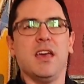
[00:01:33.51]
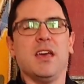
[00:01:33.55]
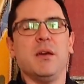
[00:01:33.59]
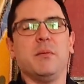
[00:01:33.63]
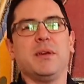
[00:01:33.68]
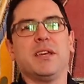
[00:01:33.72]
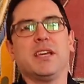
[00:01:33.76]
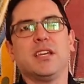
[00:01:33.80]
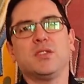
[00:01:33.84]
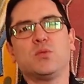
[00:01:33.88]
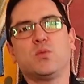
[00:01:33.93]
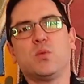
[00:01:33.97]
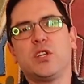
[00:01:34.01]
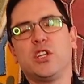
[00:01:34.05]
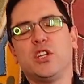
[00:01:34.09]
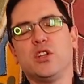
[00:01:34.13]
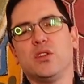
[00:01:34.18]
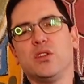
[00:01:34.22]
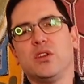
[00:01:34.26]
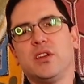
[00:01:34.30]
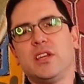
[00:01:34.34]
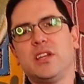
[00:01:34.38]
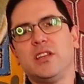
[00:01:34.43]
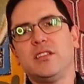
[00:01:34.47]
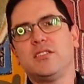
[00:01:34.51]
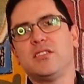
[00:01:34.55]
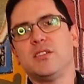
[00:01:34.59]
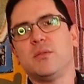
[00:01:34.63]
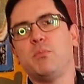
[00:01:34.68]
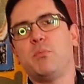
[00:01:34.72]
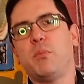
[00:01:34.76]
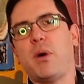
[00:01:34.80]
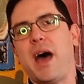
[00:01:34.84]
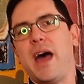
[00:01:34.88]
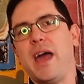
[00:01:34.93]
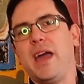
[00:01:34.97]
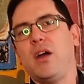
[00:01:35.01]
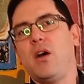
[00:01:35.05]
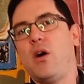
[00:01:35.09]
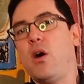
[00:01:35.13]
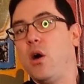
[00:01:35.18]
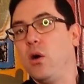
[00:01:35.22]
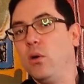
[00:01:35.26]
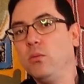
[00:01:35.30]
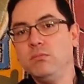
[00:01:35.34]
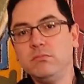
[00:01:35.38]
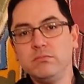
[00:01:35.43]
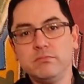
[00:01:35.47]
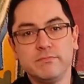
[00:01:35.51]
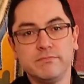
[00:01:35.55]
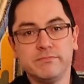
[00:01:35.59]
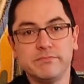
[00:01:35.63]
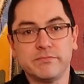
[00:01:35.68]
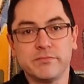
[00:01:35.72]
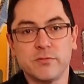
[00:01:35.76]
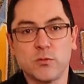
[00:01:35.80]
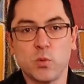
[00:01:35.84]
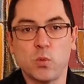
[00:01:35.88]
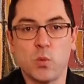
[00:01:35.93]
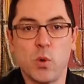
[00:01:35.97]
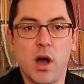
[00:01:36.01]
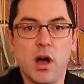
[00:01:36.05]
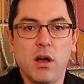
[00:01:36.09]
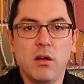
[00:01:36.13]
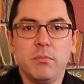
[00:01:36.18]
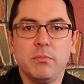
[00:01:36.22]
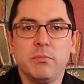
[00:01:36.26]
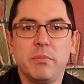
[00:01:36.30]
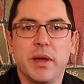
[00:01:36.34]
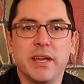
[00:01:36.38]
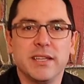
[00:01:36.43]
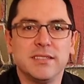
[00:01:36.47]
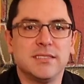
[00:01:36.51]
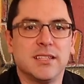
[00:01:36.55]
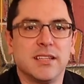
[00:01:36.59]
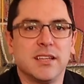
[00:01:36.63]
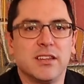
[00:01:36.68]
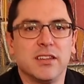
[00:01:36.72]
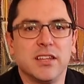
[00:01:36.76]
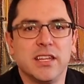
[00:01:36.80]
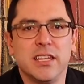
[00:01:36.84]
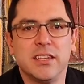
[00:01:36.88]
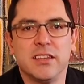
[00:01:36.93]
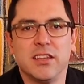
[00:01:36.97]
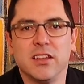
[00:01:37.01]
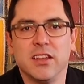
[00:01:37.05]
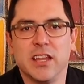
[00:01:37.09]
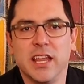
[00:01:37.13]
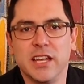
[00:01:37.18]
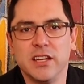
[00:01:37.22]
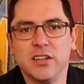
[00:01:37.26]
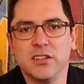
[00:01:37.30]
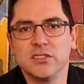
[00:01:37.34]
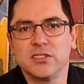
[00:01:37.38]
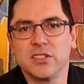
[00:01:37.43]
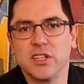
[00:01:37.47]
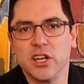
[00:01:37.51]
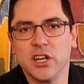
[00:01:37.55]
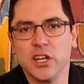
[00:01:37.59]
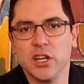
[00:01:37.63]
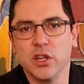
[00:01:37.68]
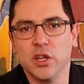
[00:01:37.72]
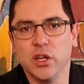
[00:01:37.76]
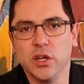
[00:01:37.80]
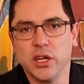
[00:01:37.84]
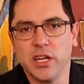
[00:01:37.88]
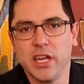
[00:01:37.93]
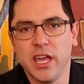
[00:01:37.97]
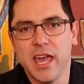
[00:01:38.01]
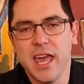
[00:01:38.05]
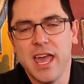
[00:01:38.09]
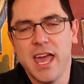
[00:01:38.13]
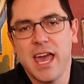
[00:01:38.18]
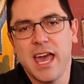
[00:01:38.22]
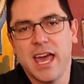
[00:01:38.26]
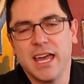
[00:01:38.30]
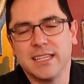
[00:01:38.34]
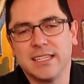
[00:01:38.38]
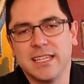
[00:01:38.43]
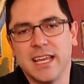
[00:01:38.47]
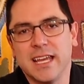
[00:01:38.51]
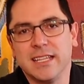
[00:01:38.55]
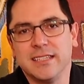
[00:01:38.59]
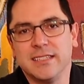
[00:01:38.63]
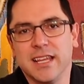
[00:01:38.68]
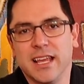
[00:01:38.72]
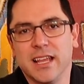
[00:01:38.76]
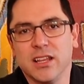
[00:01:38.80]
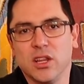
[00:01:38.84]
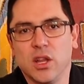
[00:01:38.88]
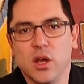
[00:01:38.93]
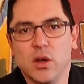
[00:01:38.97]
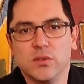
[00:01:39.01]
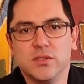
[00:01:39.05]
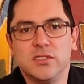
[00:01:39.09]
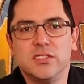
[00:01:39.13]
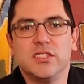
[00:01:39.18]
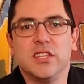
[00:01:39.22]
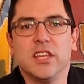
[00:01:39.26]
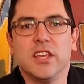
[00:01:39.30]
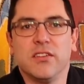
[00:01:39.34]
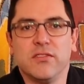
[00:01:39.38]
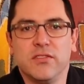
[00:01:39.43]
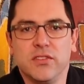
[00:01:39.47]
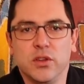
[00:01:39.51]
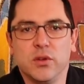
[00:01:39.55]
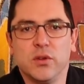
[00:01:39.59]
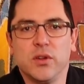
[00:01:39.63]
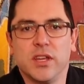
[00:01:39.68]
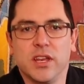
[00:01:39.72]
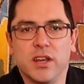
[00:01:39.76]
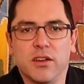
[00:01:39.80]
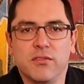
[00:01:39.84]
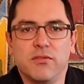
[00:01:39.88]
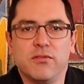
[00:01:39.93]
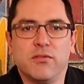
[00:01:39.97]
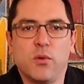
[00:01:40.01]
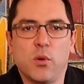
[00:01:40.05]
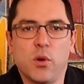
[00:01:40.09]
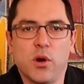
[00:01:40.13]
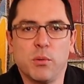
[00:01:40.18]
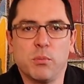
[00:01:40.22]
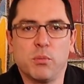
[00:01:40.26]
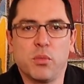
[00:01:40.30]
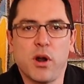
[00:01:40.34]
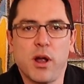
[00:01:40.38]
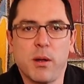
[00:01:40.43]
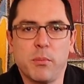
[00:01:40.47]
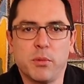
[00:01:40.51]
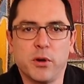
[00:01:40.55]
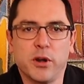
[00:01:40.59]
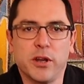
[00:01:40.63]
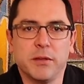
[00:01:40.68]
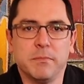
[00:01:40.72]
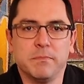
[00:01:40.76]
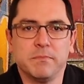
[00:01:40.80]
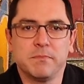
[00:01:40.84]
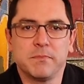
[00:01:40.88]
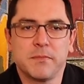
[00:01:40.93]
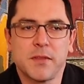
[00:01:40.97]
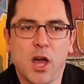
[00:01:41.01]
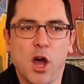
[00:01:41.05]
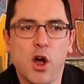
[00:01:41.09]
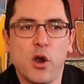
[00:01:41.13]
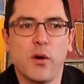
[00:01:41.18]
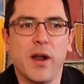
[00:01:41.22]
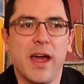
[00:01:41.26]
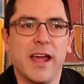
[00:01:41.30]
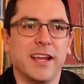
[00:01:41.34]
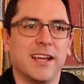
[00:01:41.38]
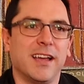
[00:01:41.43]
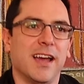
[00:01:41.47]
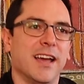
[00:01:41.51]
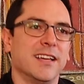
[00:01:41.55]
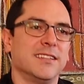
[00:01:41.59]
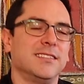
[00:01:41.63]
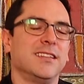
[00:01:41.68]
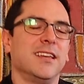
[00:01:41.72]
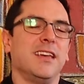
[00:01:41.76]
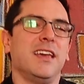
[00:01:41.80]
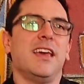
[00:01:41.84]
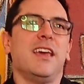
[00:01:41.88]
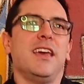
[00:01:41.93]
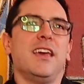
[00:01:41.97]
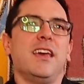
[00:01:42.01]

Because when you're looking to buy a home, well, basically the lender's going to look at that debt load, see if you can afford a property. All right, guys.